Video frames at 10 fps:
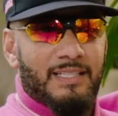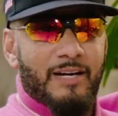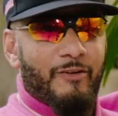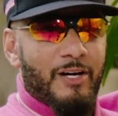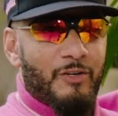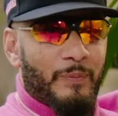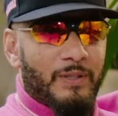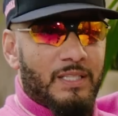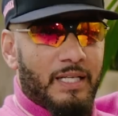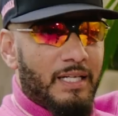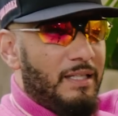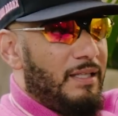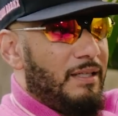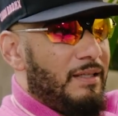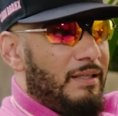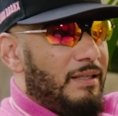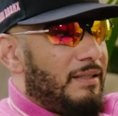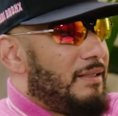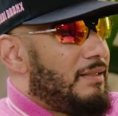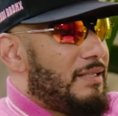seven hundred percent.
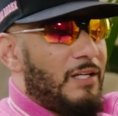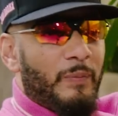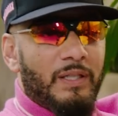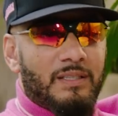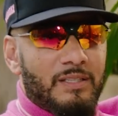Sotheby's